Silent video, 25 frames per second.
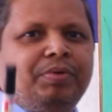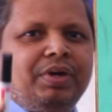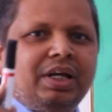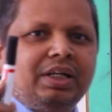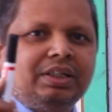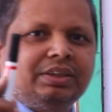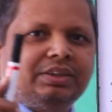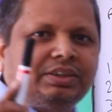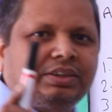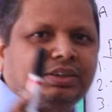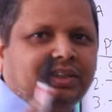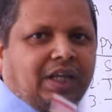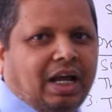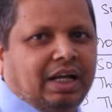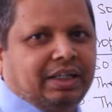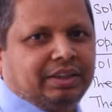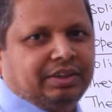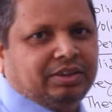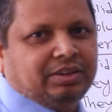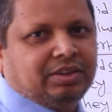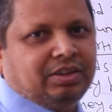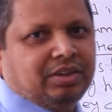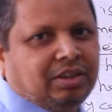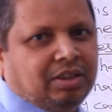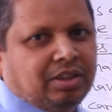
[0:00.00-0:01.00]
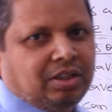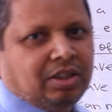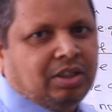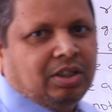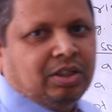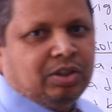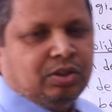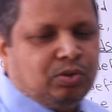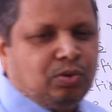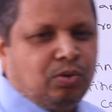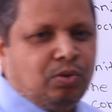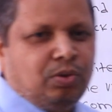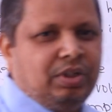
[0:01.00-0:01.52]
and size.
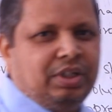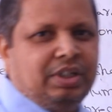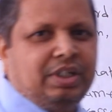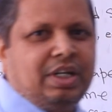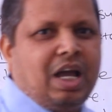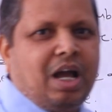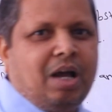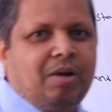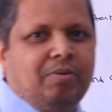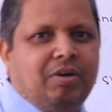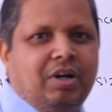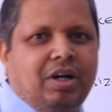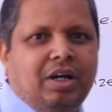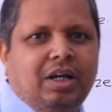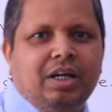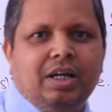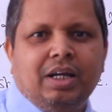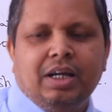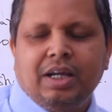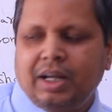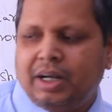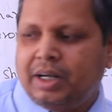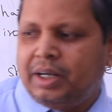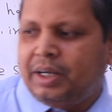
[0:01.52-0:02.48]
Solid have a